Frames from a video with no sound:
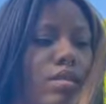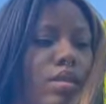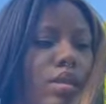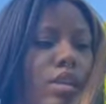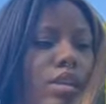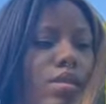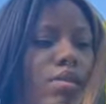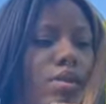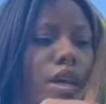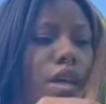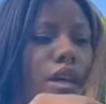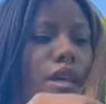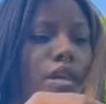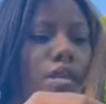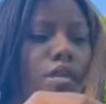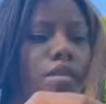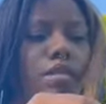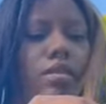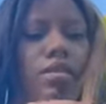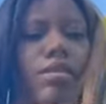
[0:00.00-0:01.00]

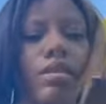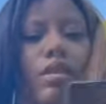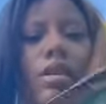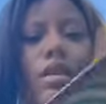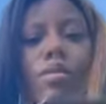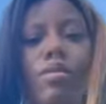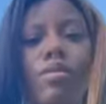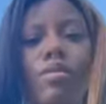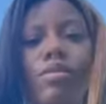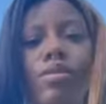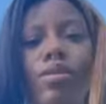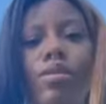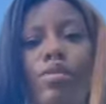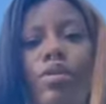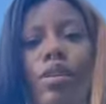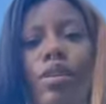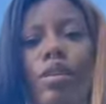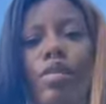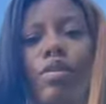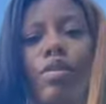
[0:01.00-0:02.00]
Okay, I don't want to
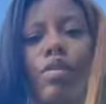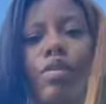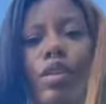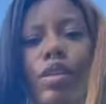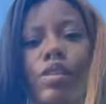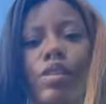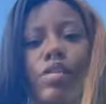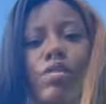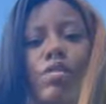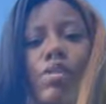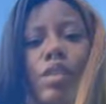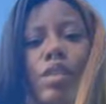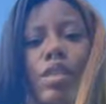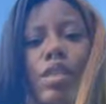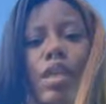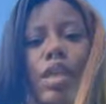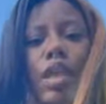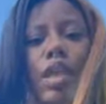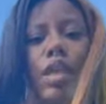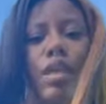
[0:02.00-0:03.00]
read no reversals
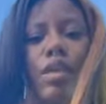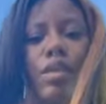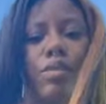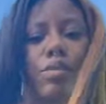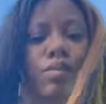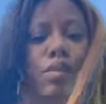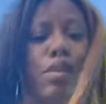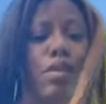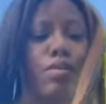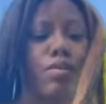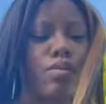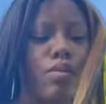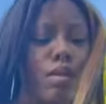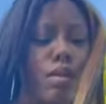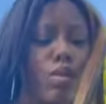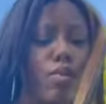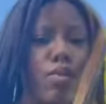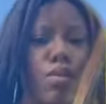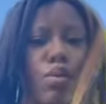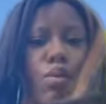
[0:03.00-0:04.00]
today. We gonna
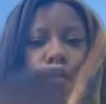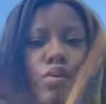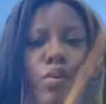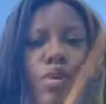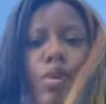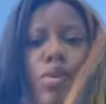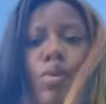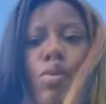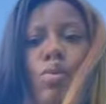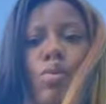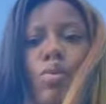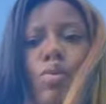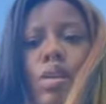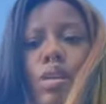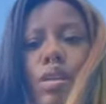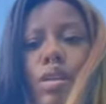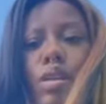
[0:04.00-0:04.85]
go with what we going with.